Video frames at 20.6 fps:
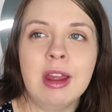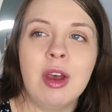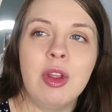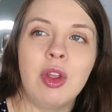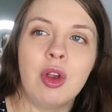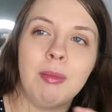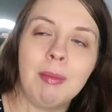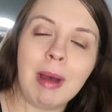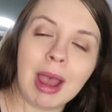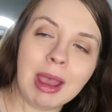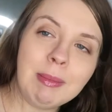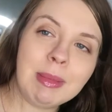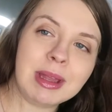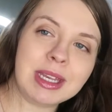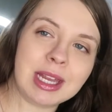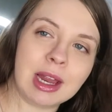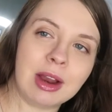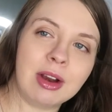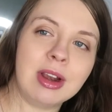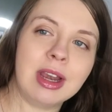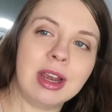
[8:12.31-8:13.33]
They're my
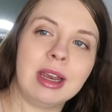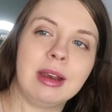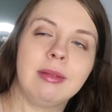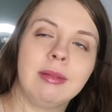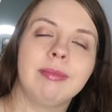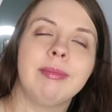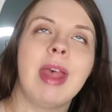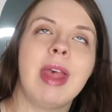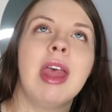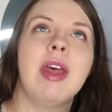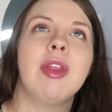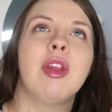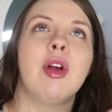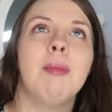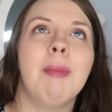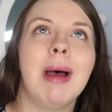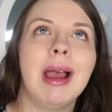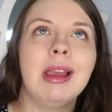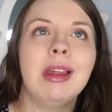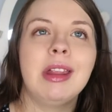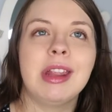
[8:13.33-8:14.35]

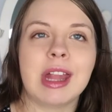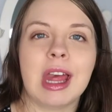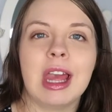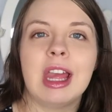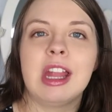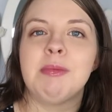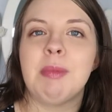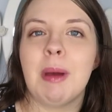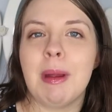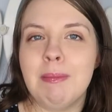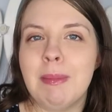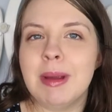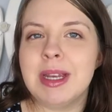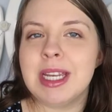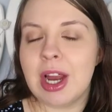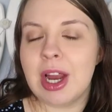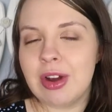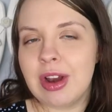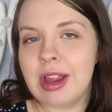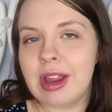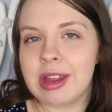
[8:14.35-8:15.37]
size, but a
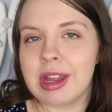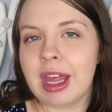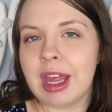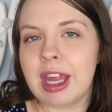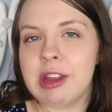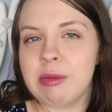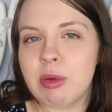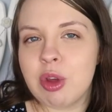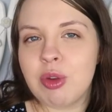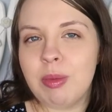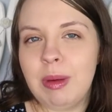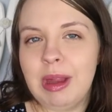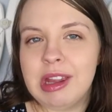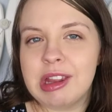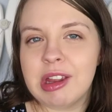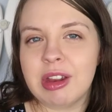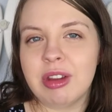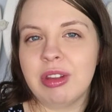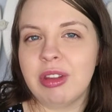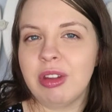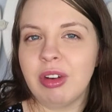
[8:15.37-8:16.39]
maternity size, which means
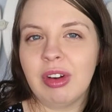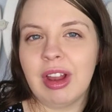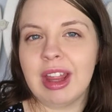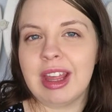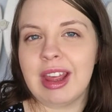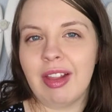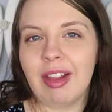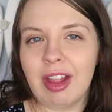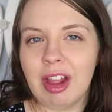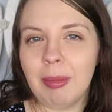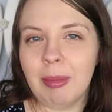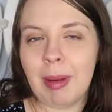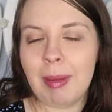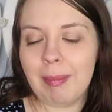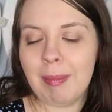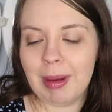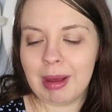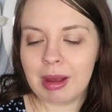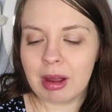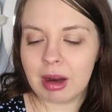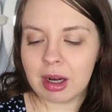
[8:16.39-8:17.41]
that they're like a little bit
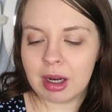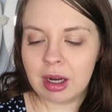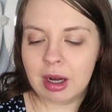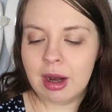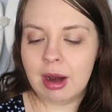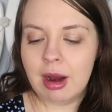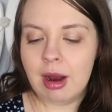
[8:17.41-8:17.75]
bigger.